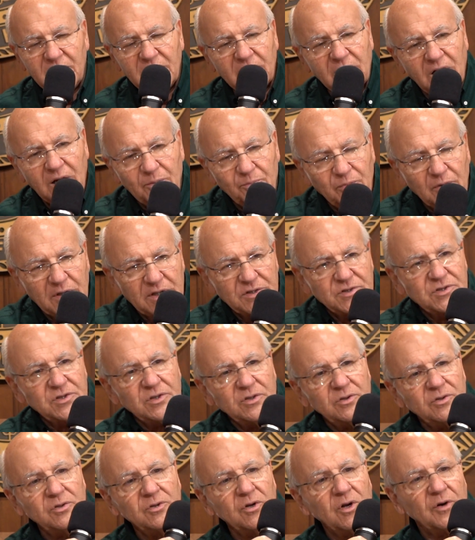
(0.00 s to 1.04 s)
God bless
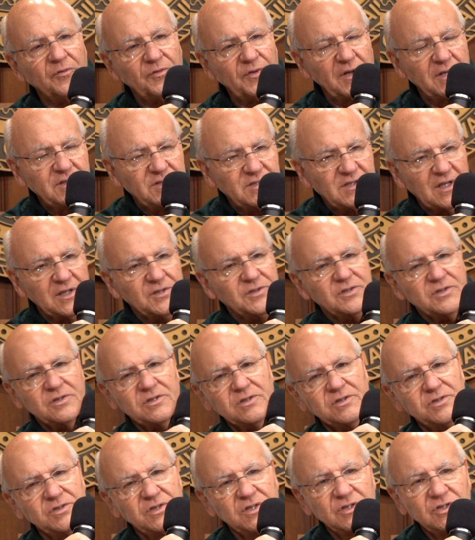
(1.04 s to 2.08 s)
you, you know, if that's a
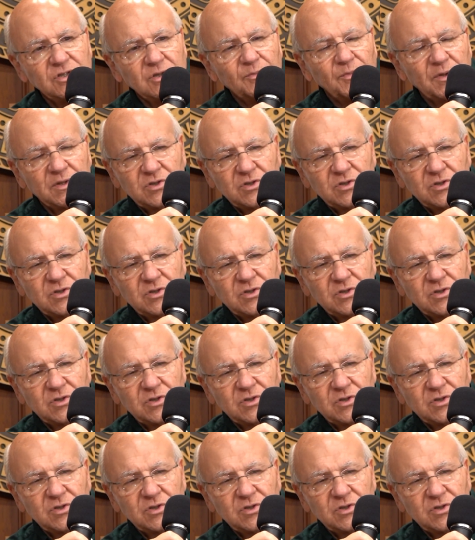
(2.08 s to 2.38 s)
decision.